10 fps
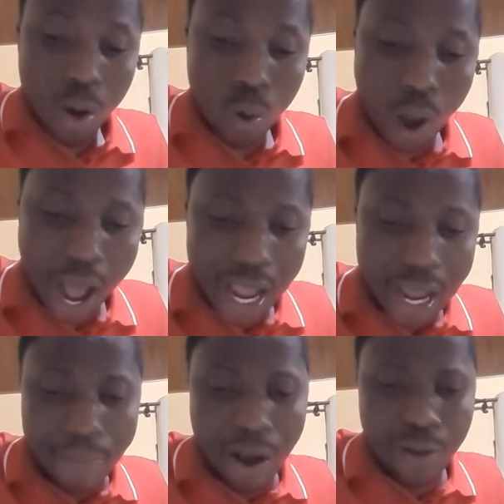While
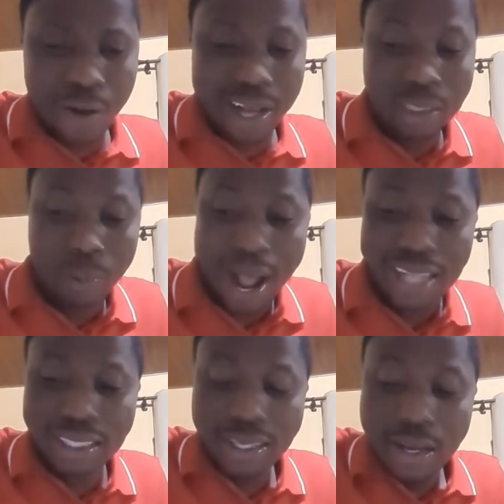Abel, for his
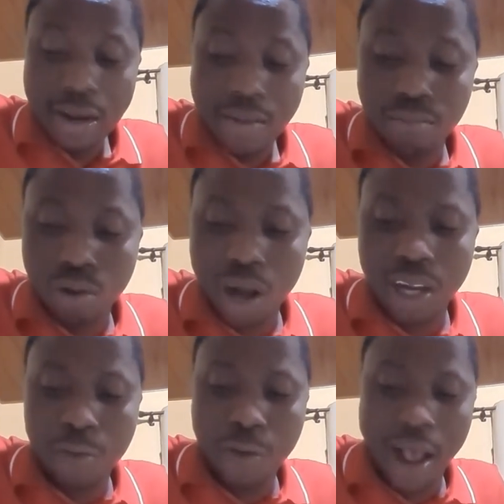part, brought
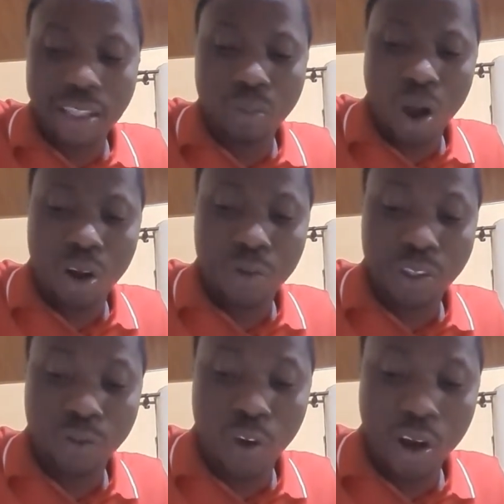the firstborn of
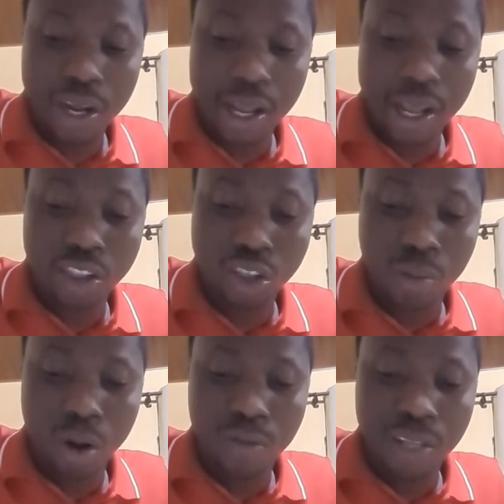his flock and
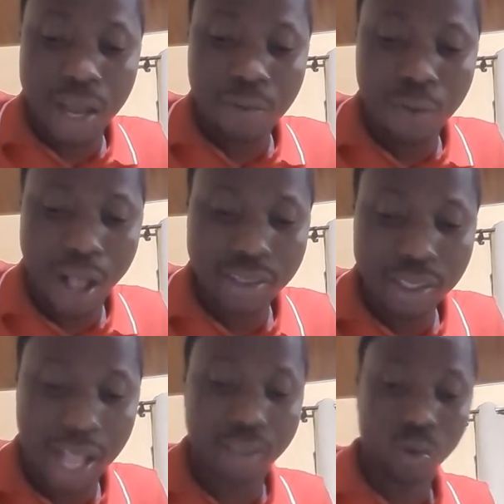some of their
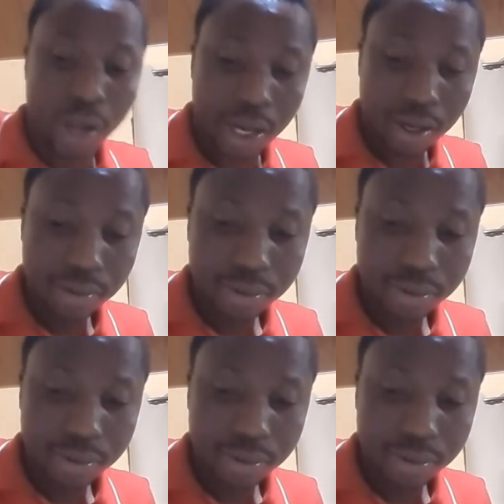fat as well.